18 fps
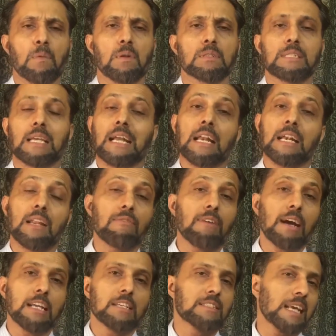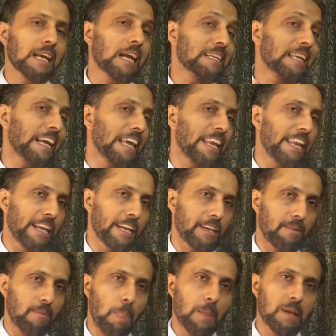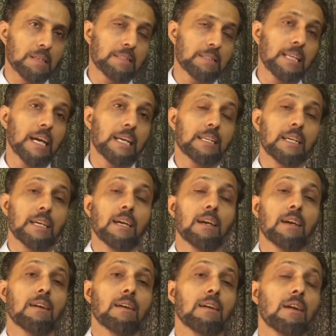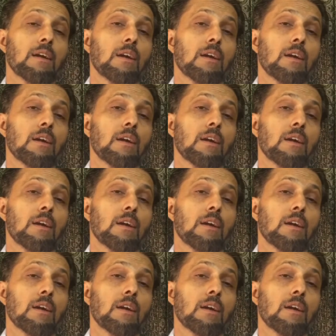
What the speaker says: second device, second technique is that